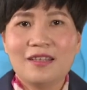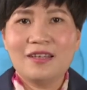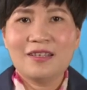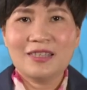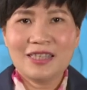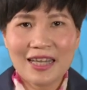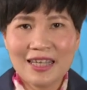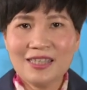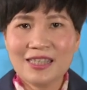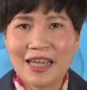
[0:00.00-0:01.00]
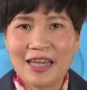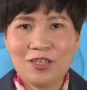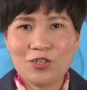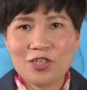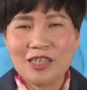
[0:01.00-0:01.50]
The second
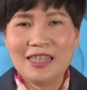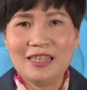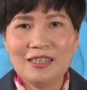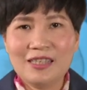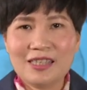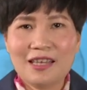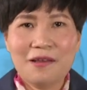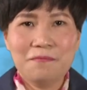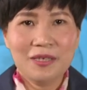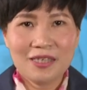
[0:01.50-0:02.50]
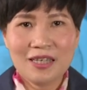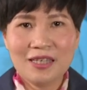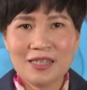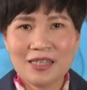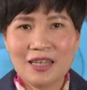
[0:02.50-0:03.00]
stage is
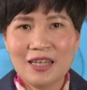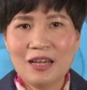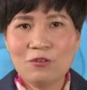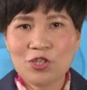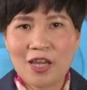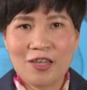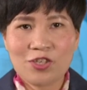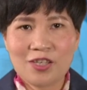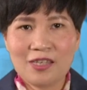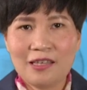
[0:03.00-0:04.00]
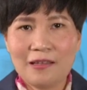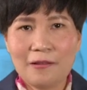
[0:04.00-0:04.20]
business negotiation.